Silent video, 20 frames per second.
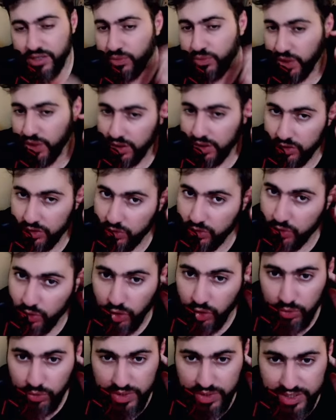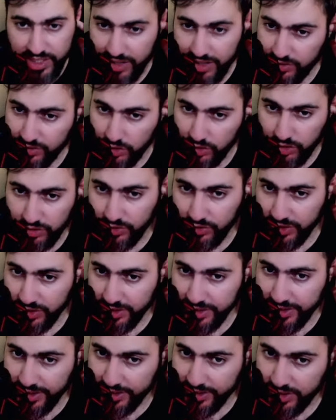Well, you always have to go for a
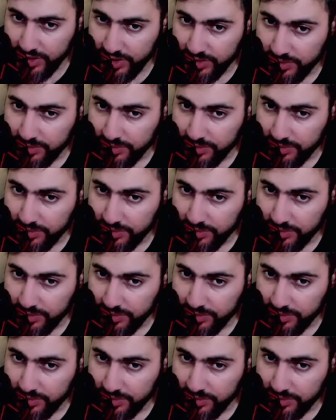catch.